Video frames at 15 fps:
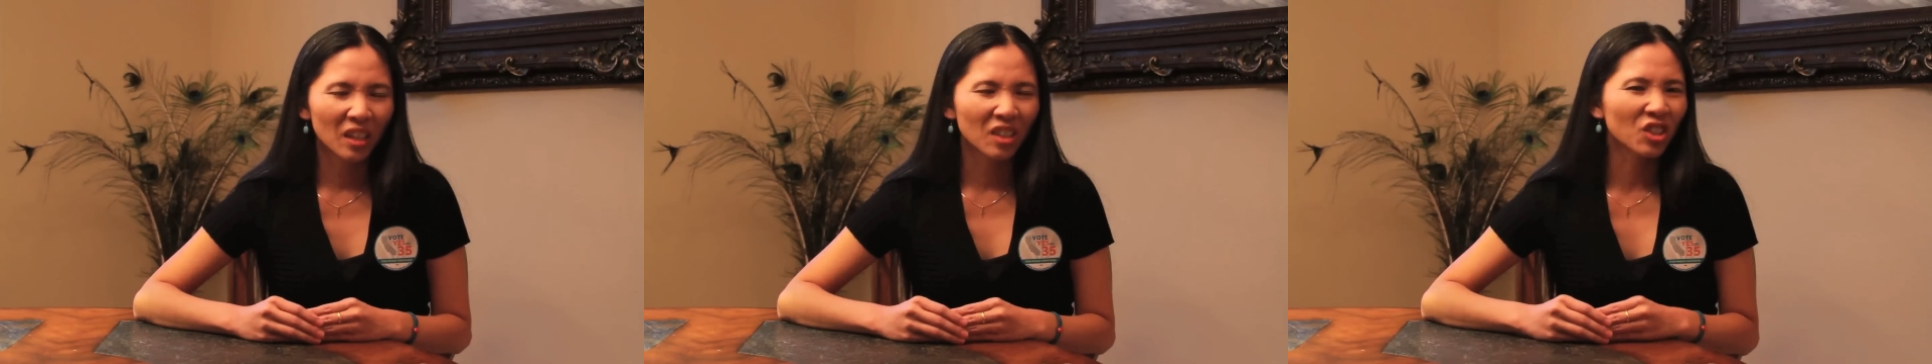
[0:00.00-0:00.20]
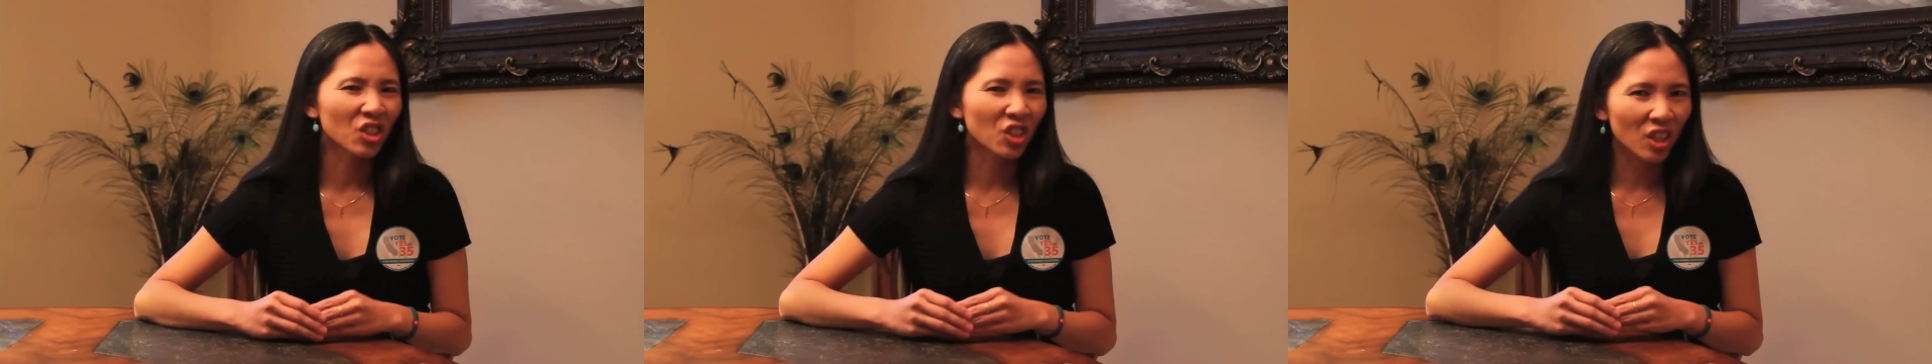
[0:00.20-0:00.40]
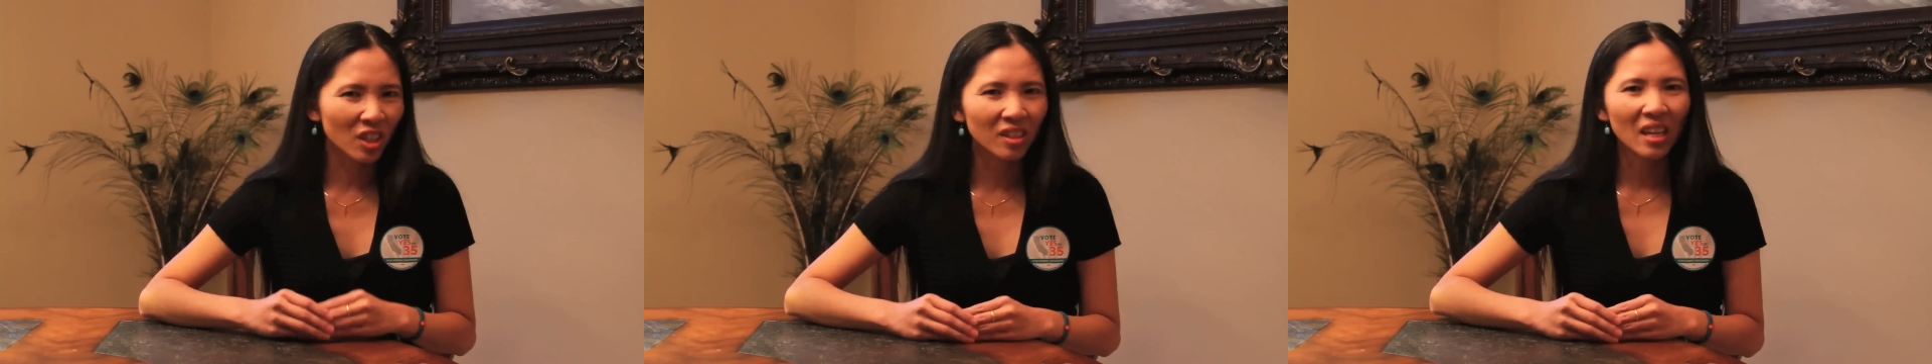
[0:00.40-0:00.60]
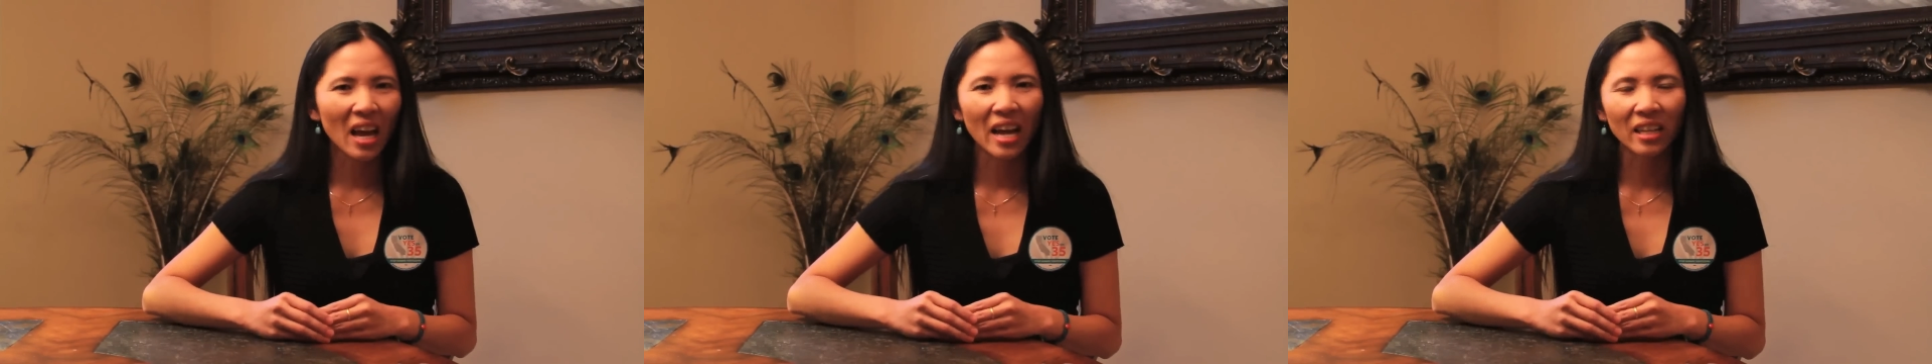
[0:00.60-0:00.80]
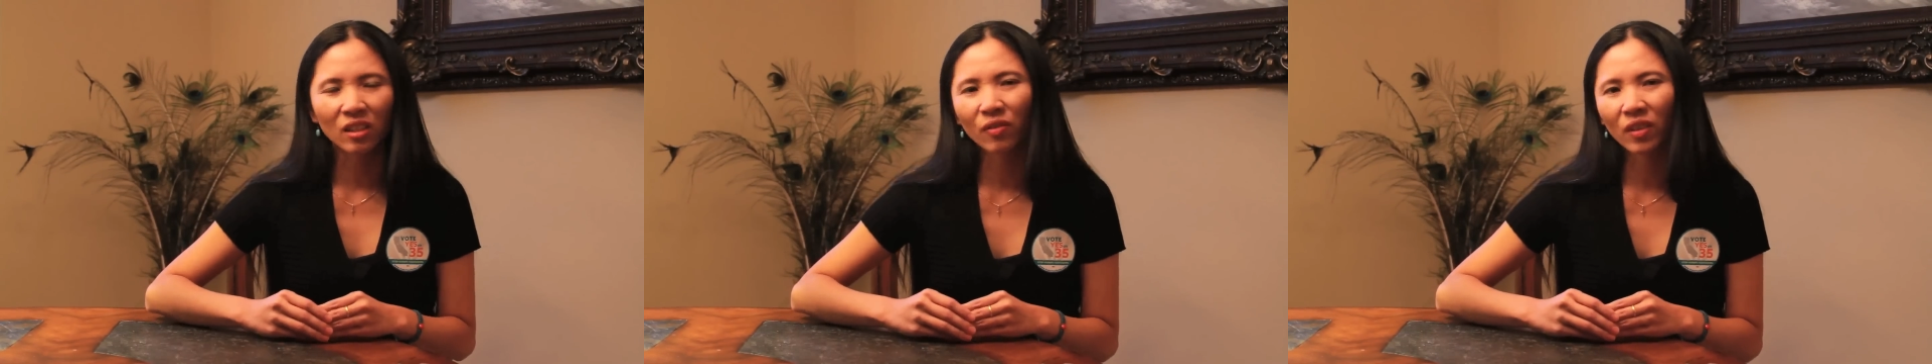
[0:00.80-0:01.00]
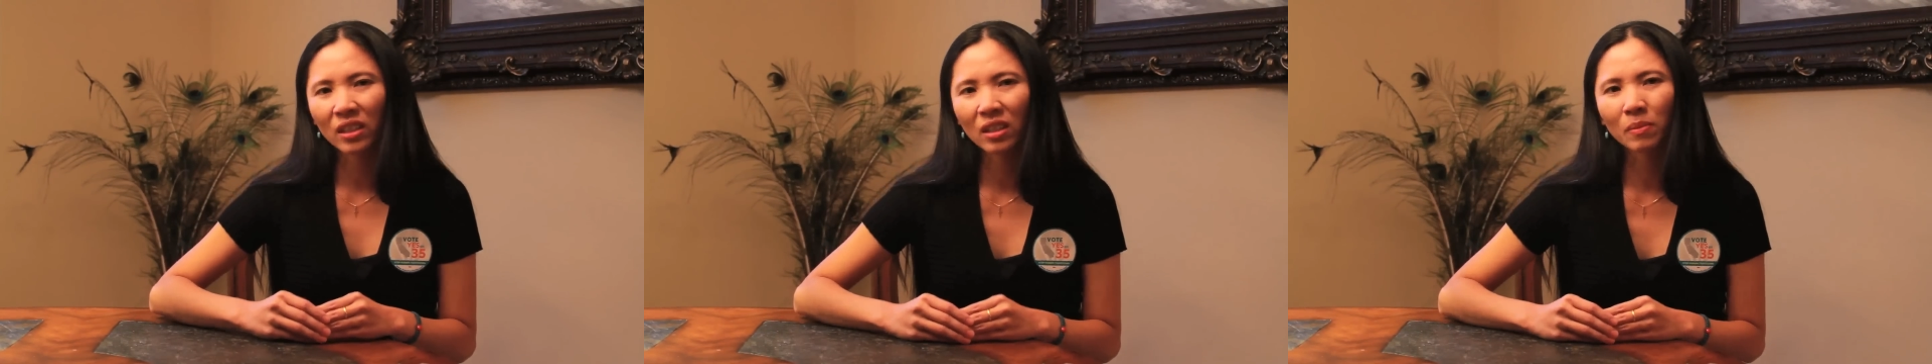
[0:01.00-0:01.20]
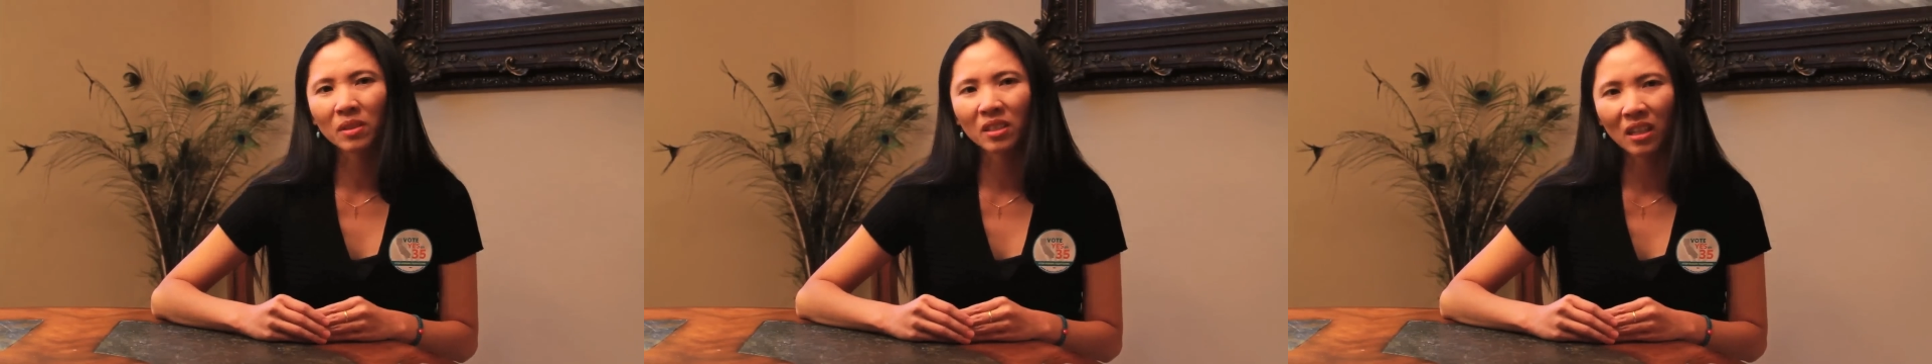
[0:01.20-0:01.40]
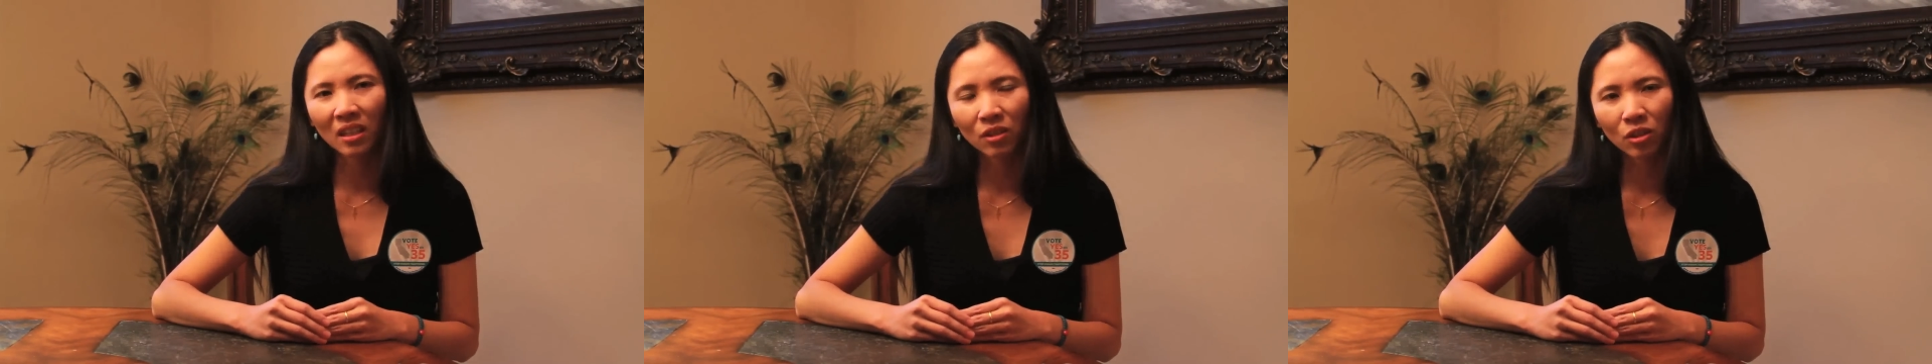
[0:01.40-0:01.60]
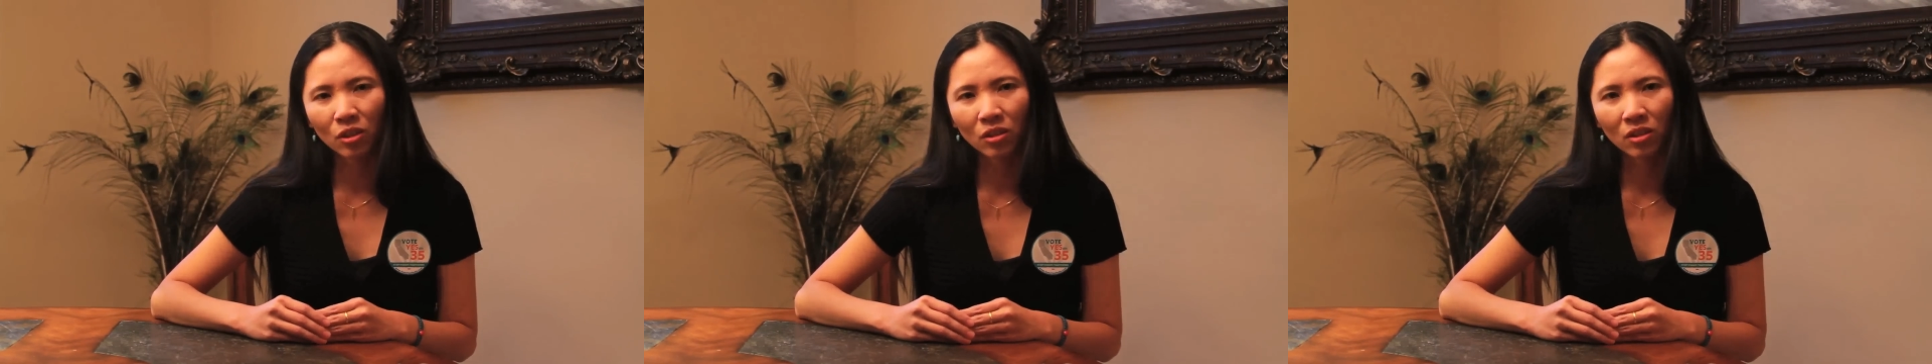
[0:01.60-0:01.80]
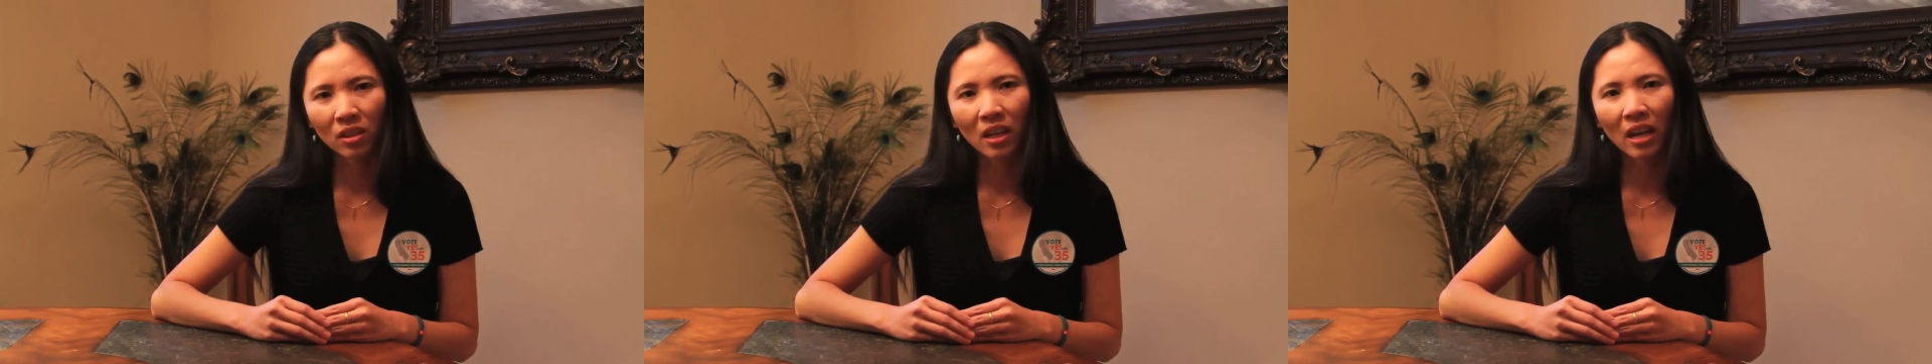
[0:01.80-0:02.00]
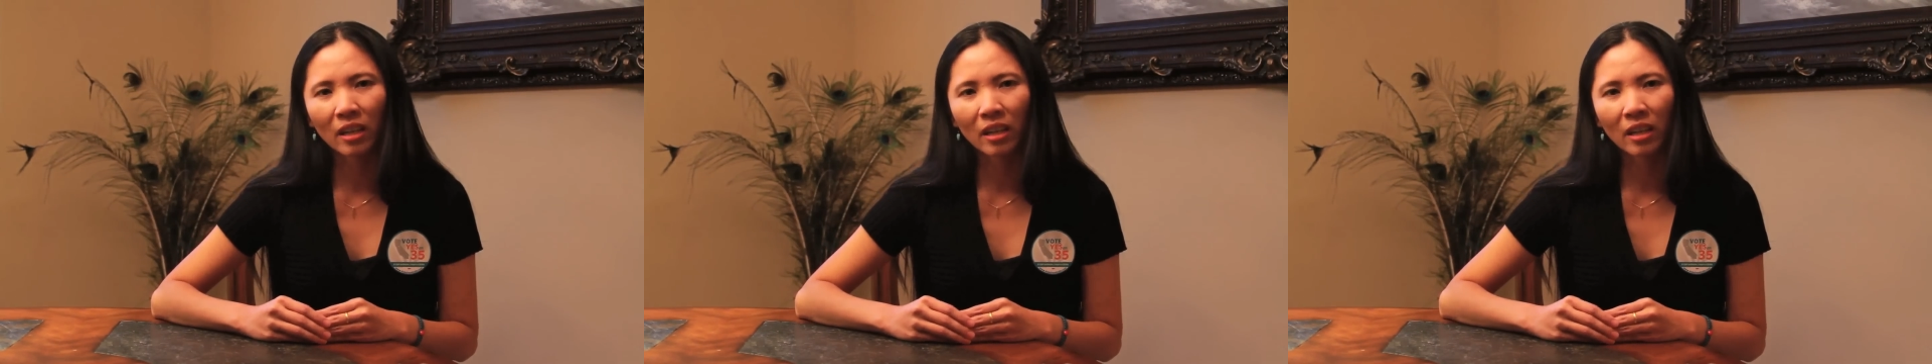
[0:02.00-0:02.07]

is just as victim-centered